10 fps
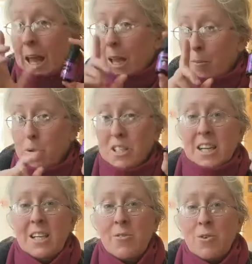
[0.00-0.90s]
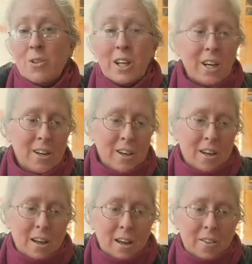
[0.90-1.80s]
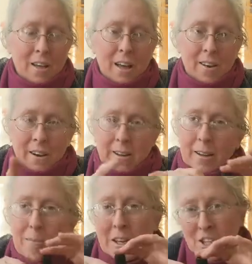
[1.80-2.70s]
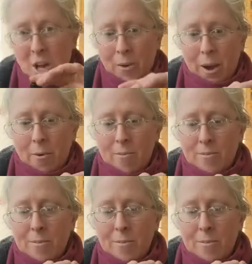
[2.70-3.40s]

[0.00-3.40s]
hand protecting roller, then uh, give me a shout out.